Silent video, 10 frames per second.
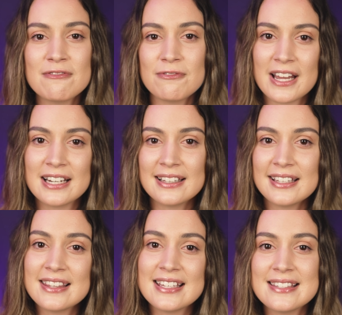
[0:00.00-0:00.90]
and
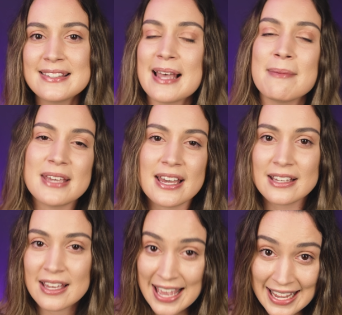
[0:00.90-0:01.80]
finally the
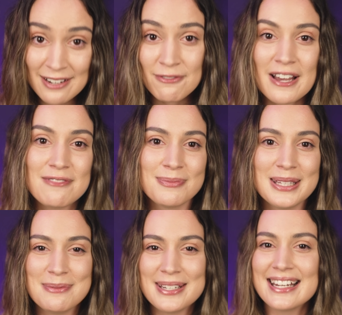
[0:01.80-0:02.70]
Samyang
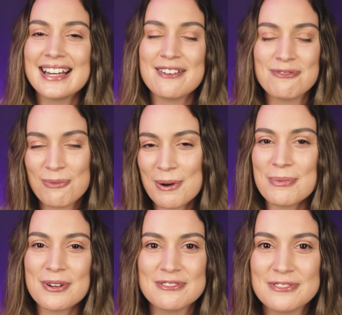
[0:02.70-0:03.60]
85mm
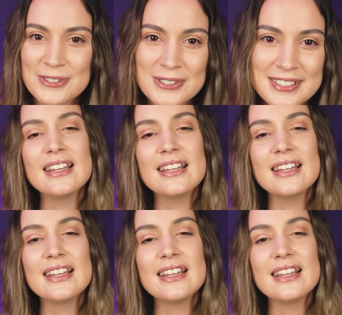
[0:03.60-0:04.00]
f1.4.